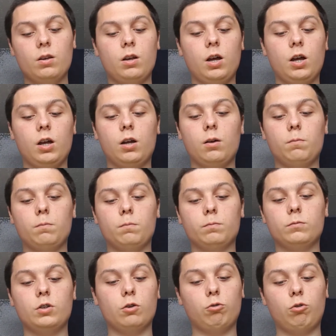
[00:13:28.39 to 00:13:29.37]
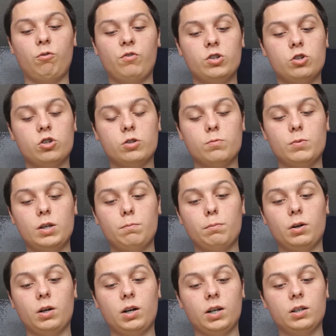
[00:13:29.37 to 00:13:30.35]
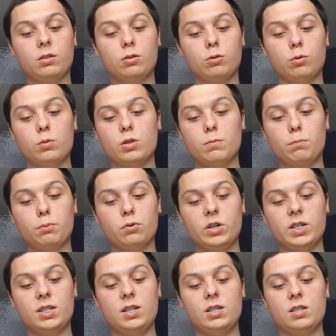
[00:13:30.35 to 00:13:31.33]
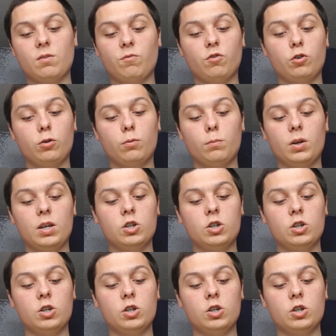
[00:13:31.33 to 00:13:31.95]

Don't know if it's just me, but I thought it was a pretty decent film.